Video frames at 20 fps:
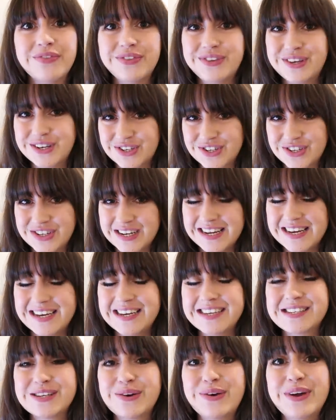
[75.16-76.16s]

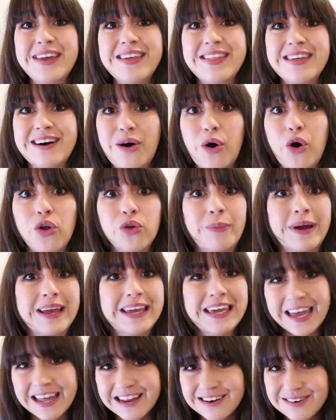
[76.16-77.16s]
digitally. So either on my
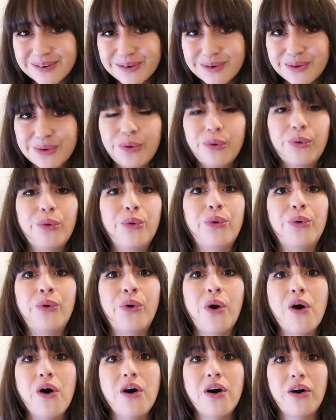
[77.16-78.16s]
Kindle
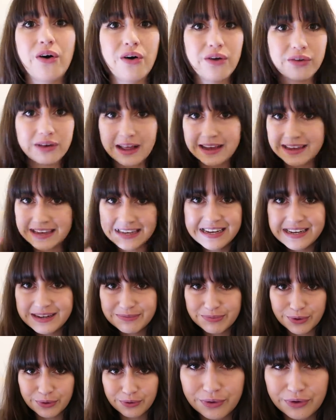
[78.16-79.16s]
or on like
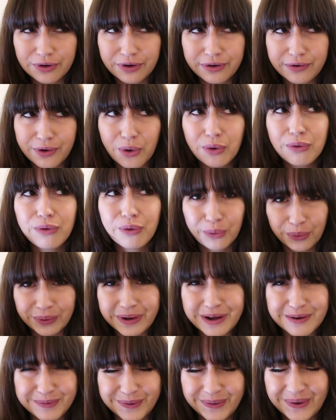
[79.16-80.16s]

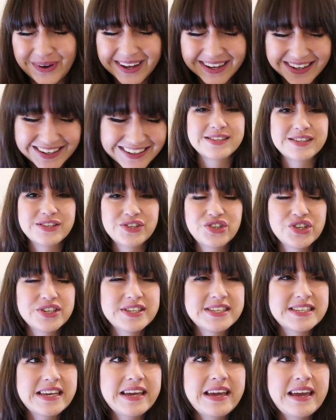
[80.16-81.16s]
audiobook. To
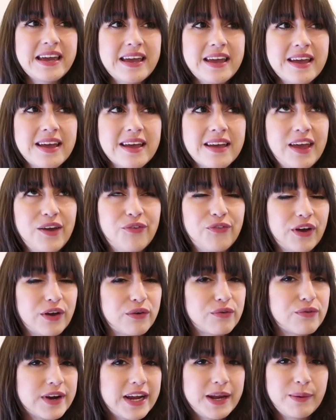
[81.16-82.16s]
just see if I
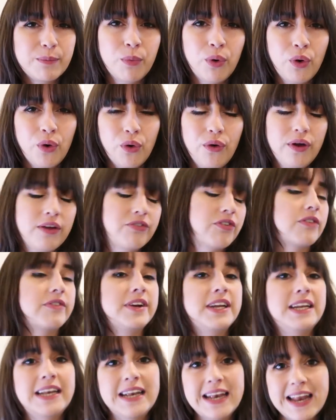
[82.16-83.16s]
read more, if I
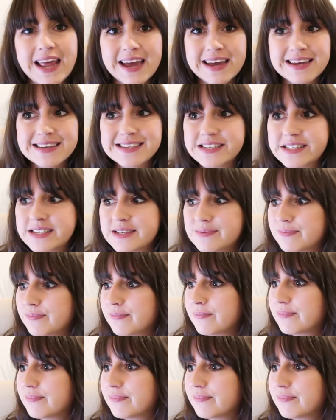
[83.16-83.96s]
read less.